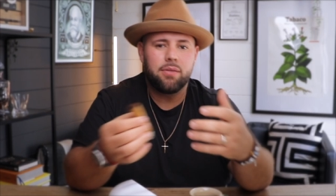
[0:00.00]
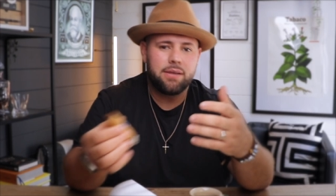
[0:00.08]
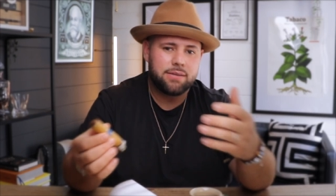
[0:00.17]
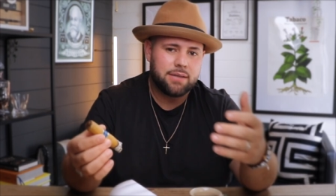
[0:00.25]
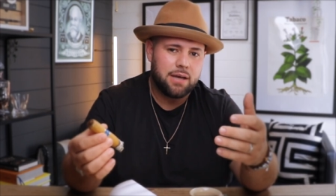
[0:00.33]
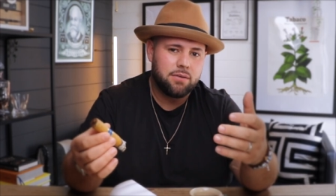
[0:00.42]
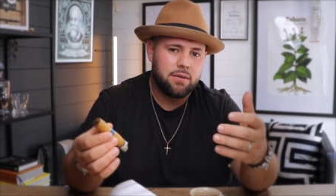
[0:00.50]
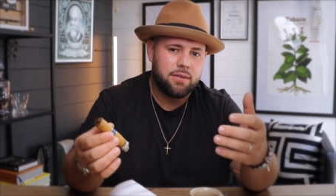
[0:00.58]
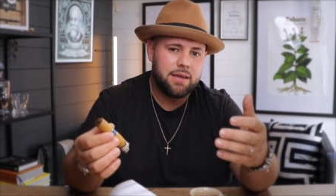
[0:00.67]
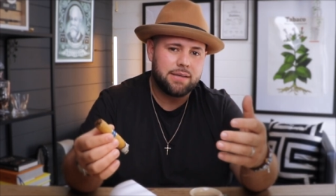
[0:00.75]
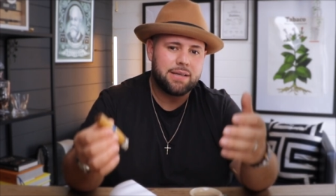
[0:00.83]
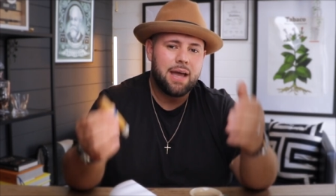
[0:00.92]
these kind of
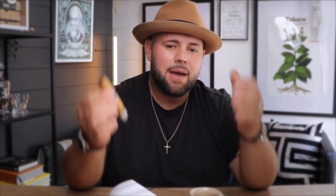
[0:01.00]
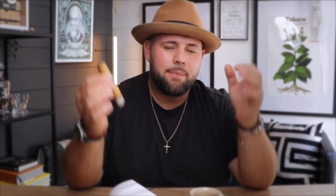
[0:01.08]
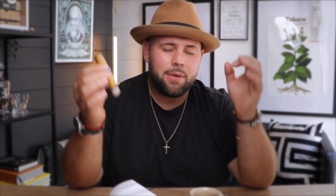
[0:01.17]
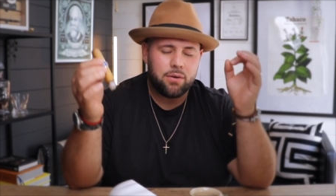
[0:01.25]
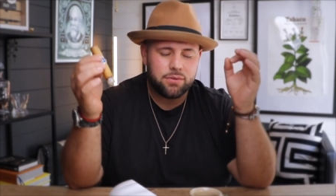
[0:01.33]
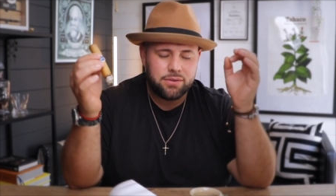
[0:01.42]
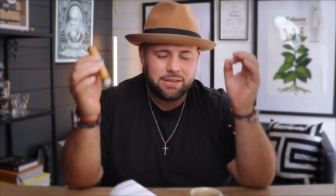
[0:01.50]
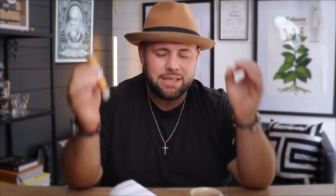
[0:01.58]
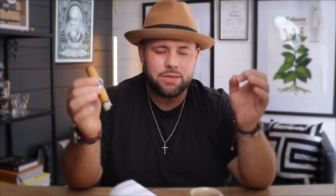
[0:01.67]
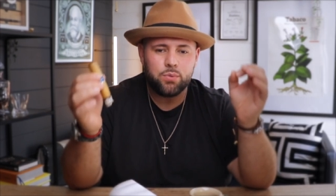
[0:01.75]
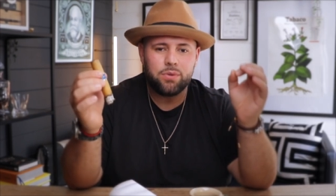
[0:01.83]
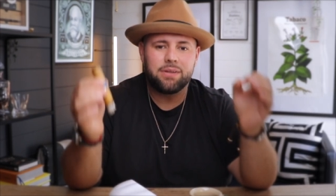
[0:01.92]
things because
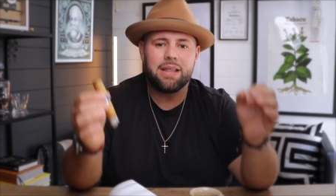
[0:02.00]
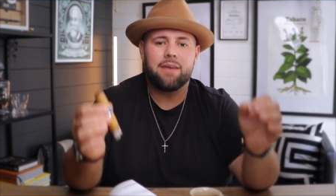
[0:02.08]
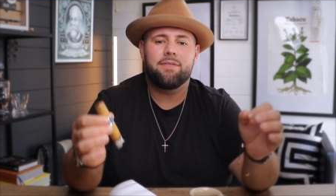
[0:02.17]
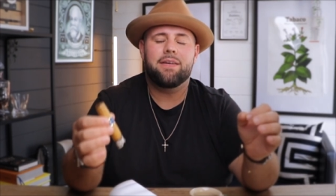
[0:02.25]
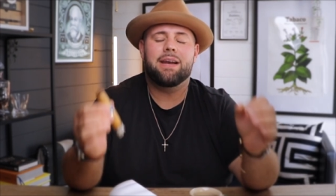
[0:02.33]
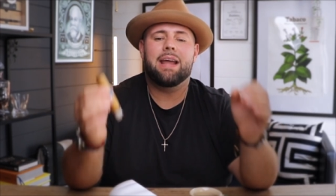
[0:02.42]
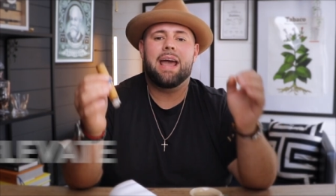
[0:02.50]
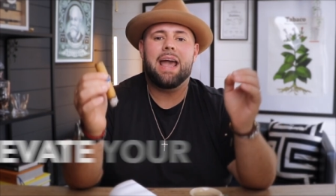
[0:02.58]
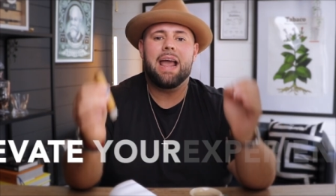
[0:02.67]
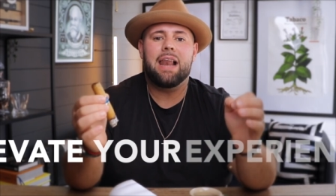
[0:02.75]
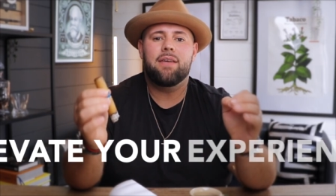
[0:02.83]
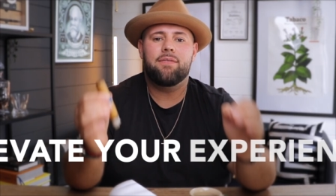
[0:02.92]
these will definitely
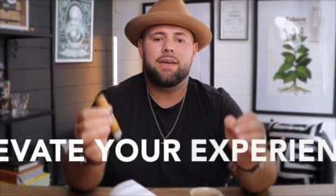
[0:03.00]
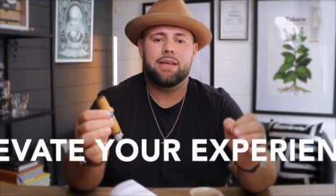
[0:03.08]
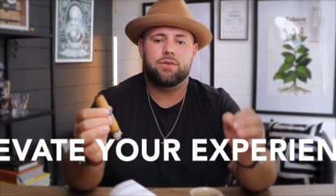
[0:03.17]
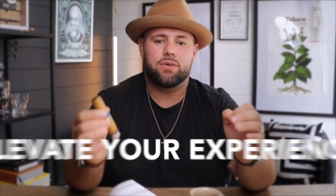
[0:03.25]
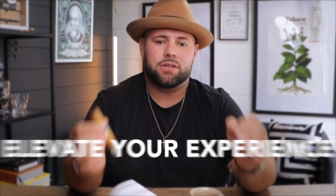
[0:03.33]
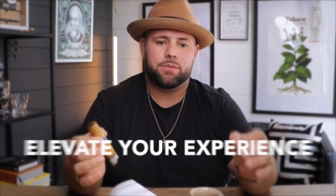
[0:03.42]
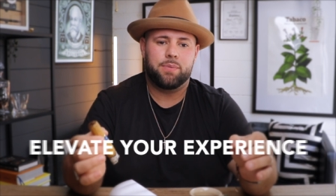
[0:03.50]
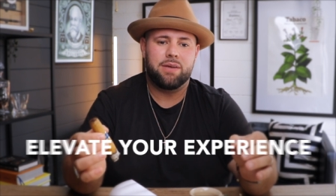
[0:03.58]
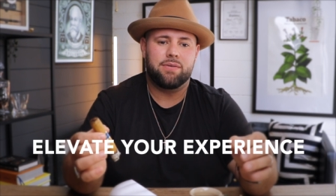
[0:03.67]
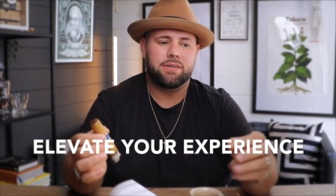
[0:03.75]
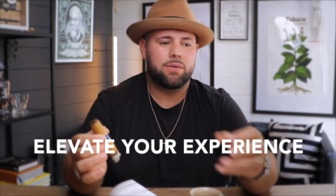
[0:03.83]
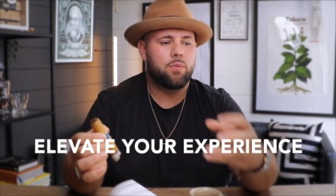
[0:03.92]
elevate your
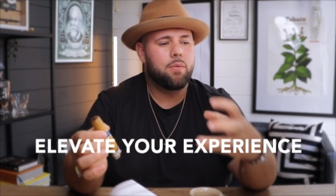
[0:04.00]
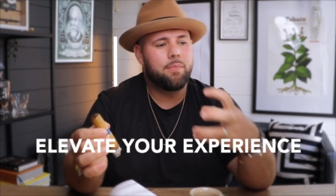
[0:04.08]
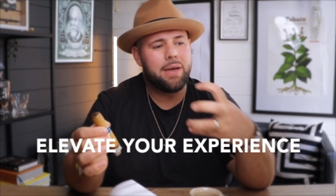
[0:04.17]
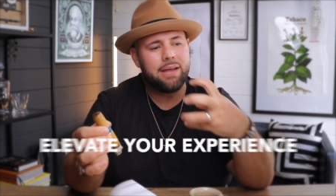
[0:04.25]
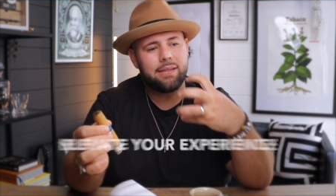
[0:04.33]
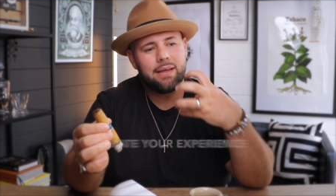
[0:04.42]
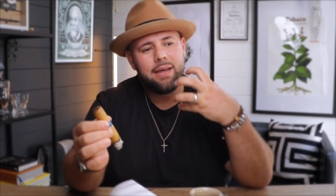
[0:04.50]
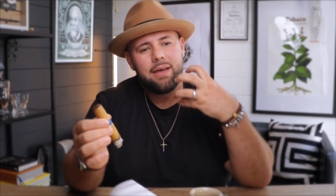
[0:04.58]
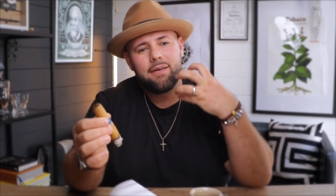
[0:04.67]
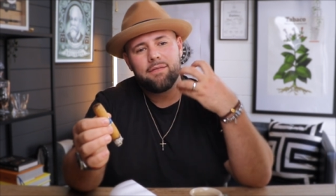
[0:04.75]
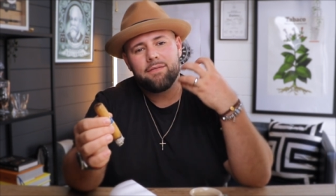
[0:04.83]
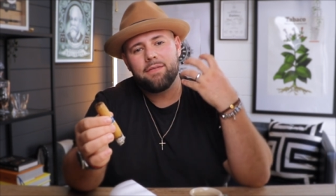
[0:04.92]
experience. It will make the
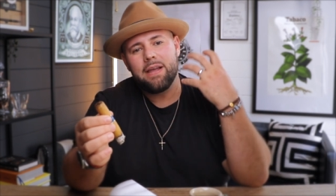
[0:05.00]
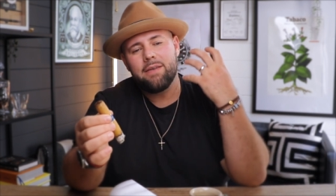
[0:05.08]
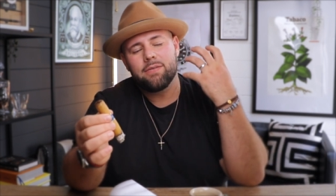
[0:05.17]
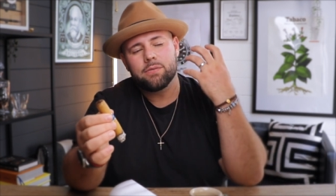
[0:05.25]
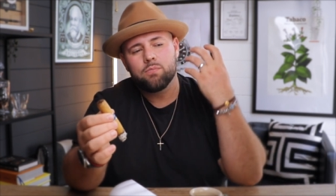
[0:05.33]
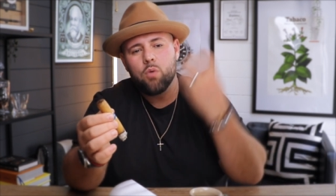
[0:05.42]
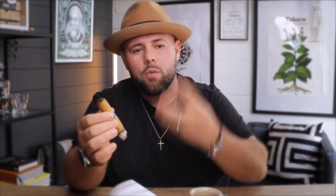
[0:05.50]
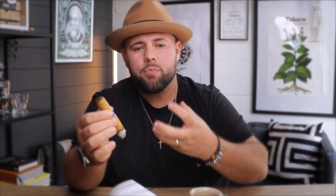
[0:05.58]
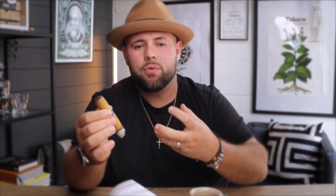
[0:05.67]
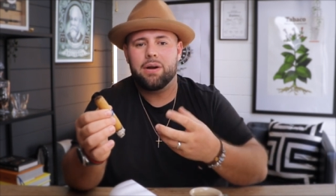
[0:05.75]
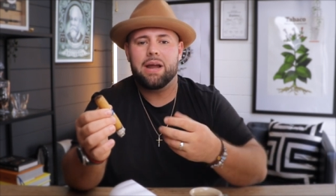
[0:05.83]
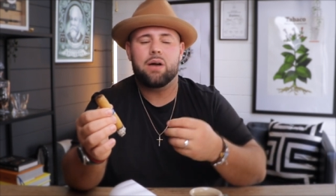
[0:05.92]
flavors more
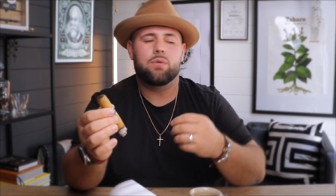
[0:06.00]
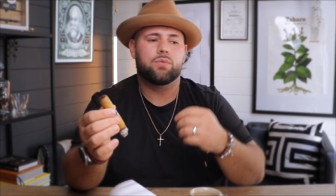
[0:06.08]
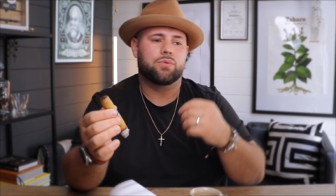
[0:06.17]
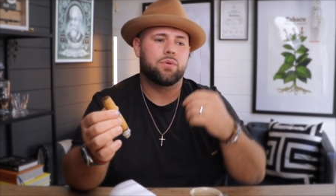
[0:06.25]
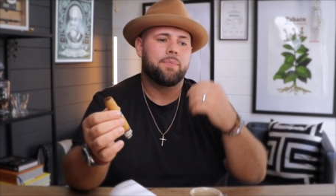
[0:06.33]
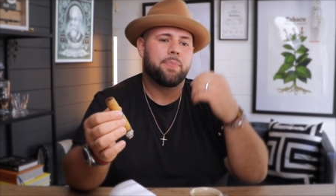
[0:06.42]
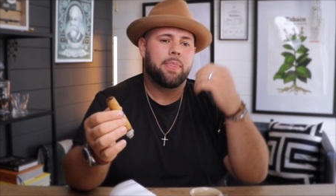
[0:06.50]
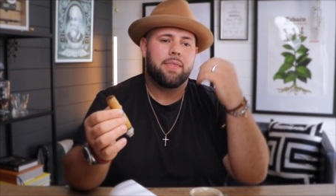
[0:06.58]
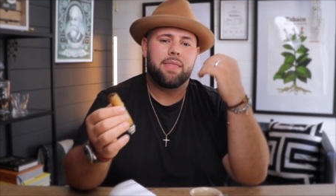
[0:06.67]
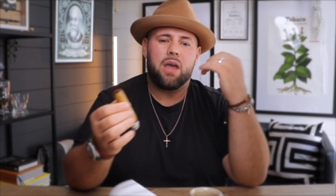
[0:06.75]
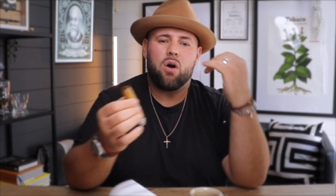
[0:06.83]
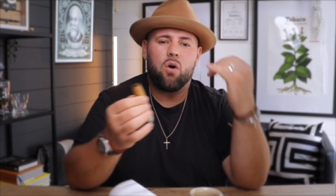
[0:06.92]
pronounced
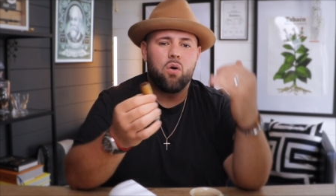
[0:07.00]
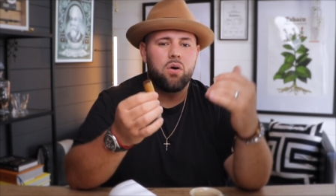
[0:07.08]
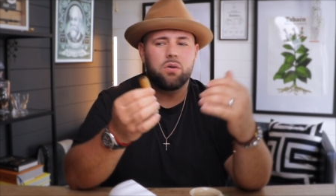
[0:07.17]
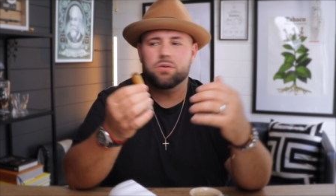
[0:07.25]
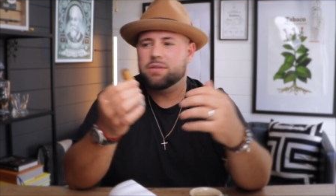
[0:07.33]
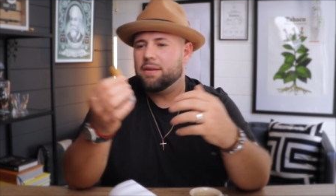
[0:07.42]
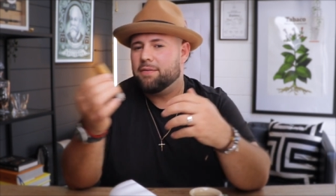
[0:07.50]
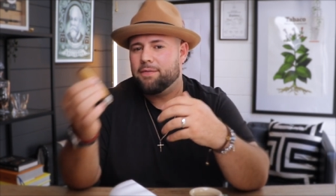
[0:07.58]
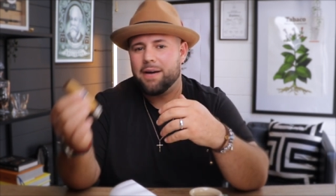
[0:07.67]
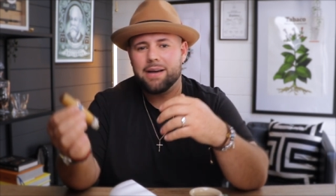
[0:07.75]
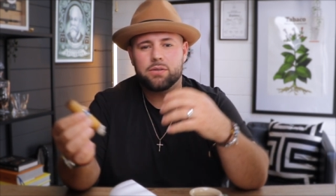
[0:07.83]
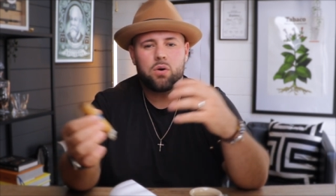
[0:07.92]
the oils, the
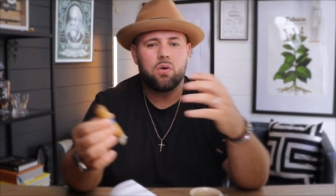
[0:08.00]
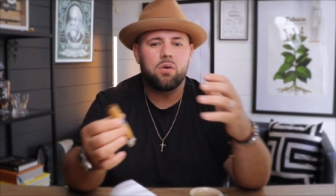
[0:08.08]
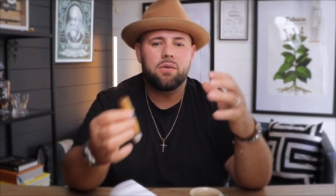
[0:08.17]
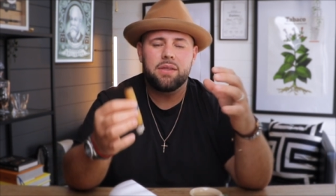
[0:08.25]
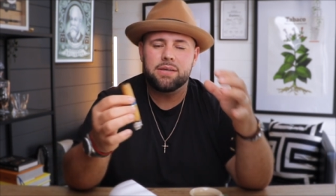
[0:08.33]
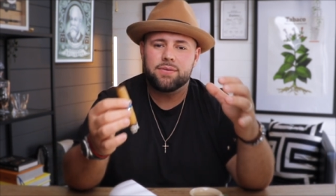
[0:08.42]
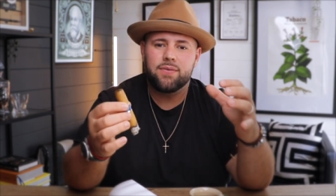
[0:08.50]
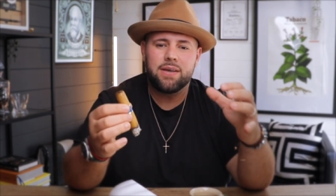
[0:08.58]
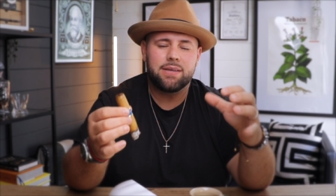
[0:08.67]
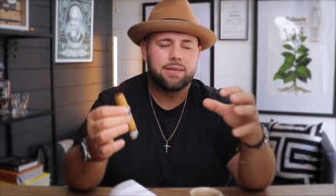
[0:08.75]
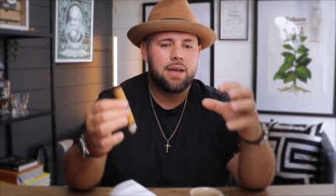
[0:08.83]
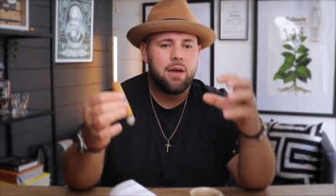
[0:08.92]
fat, all of these
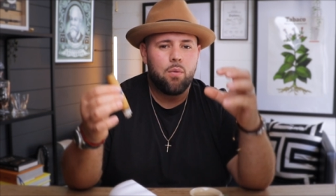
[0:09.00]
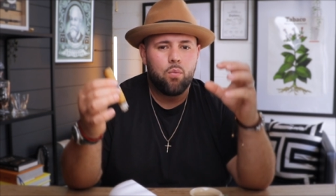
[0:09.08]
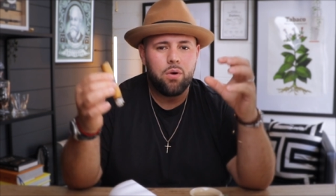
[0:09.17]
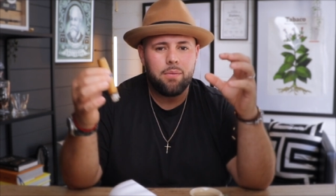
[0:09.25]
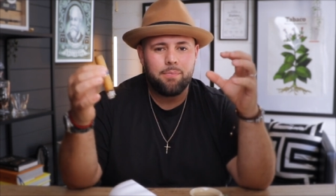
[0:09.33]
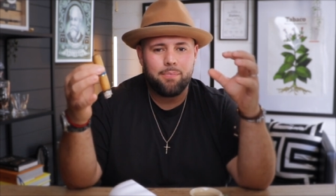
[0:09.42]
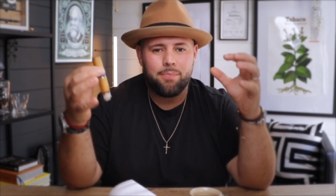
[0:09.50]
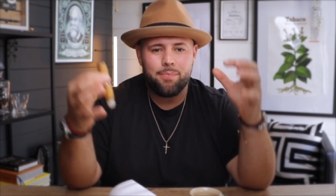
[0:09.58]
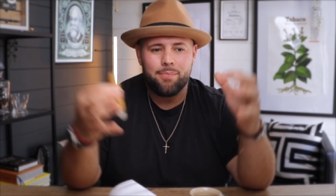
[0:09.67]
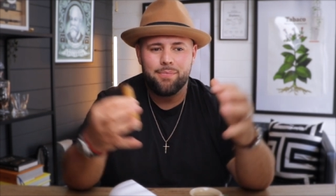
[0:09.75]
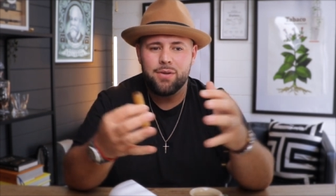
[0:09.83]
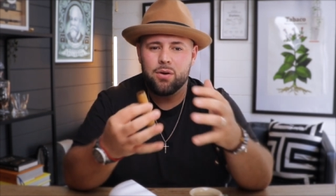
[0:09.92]
things will,
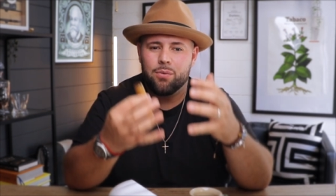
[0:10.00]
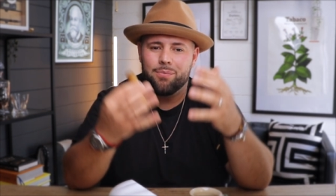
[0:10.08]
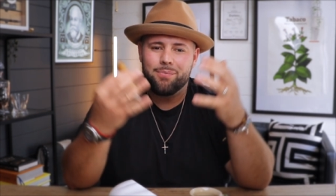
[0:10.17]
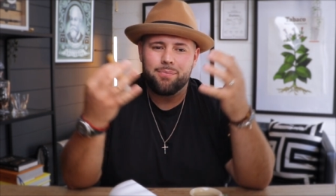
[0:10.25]
you know,